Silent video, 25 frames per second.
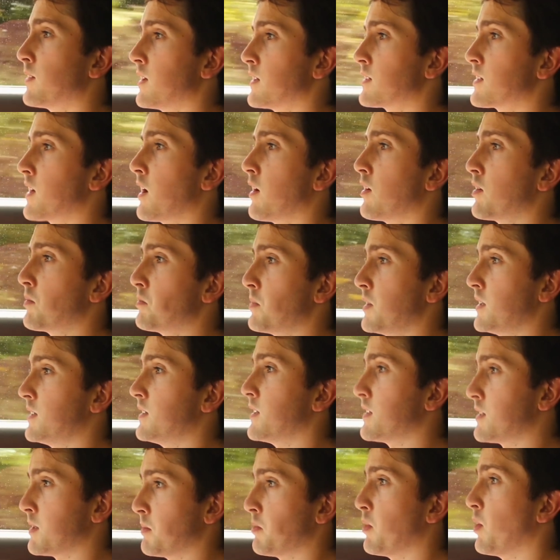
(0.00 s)
this car and be
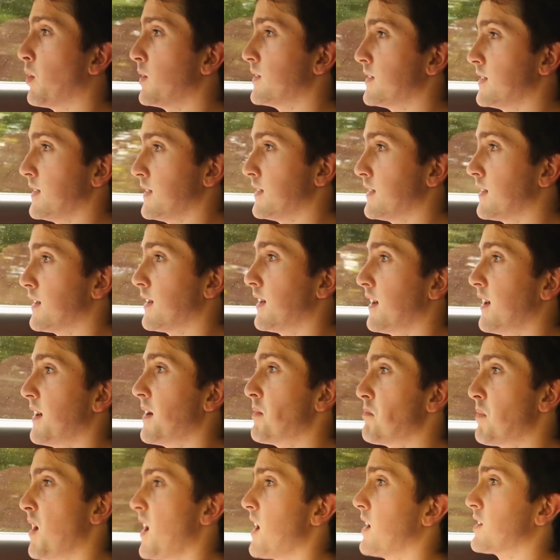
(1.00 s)
disappointed,
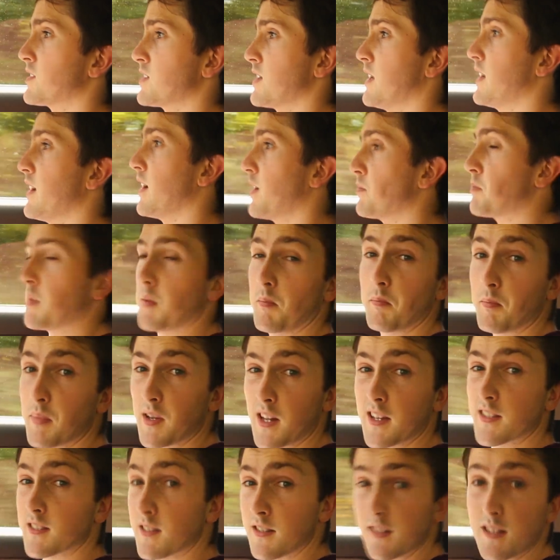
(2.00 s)
but actually I've been
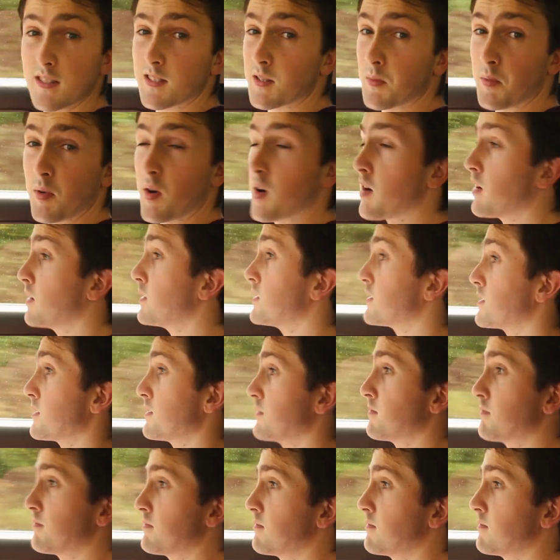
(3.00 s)
pleasantly surprised.